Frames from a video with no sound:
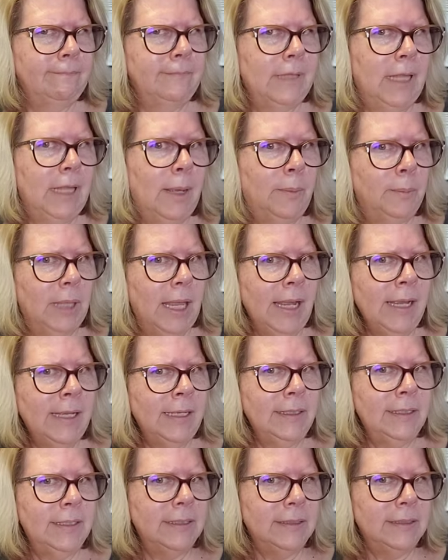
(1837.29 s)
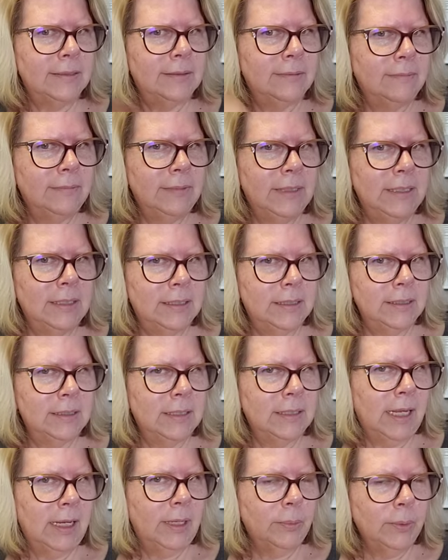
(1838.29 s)
I'm liking this. This is
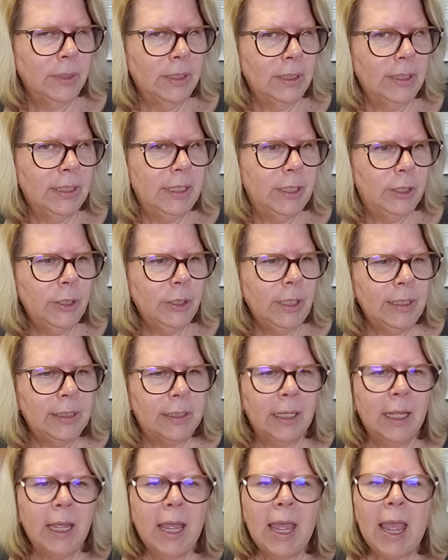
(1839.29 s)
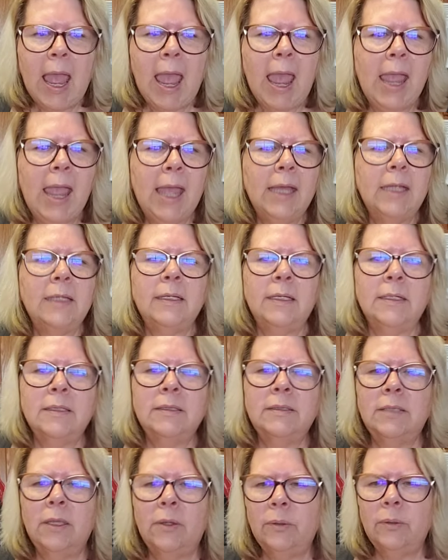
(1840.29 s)
like really good. And
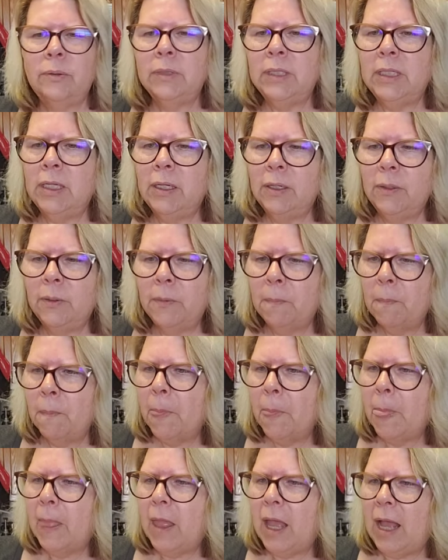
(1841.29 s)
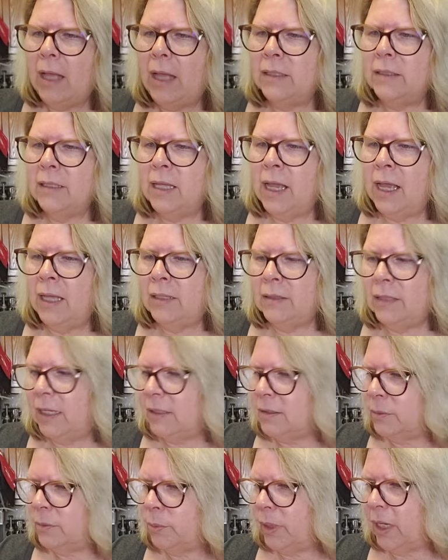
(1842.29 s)
so, and
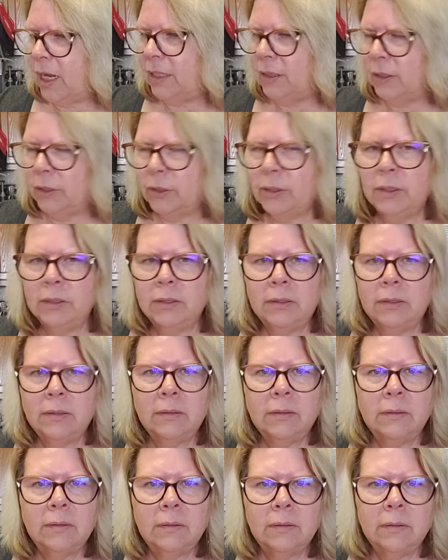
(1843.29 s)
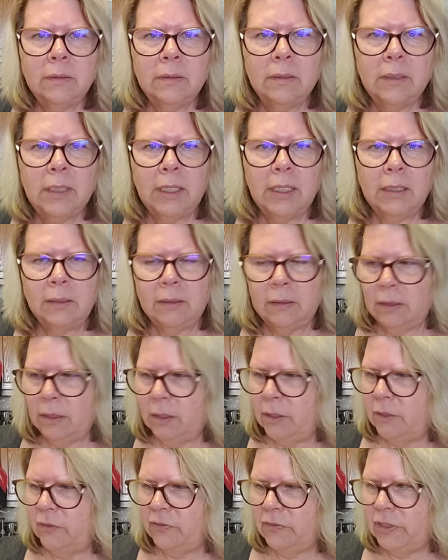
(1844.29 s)
that's when I learned that,
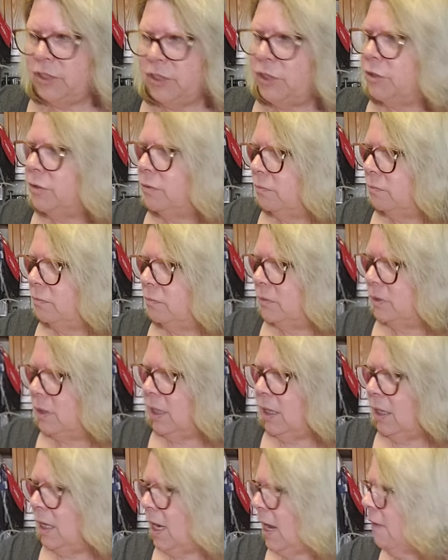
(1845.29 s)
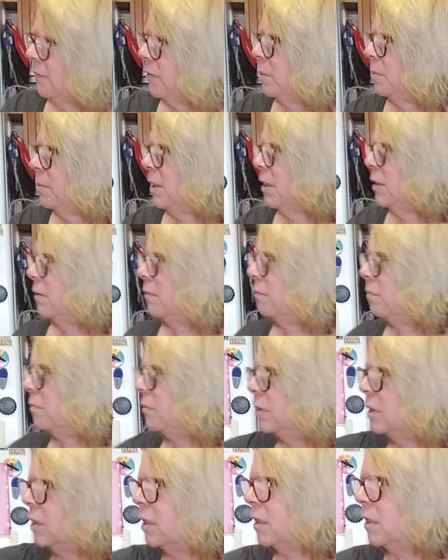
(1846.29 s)
fish doesn't have to be
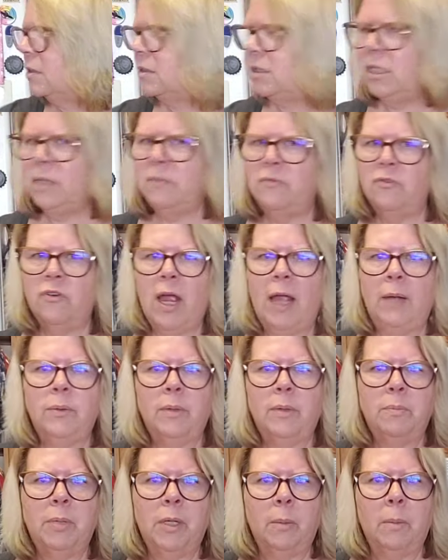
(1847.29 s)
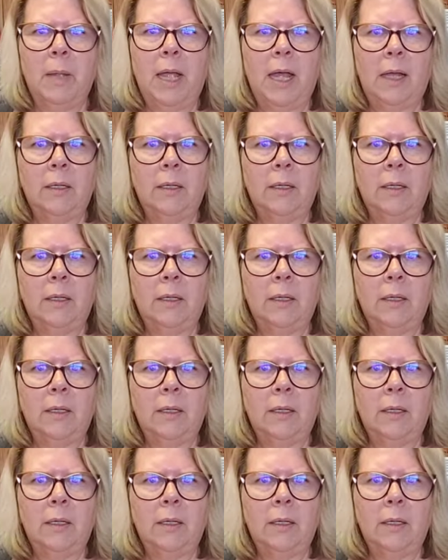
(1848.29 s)
deep fried with beer batter.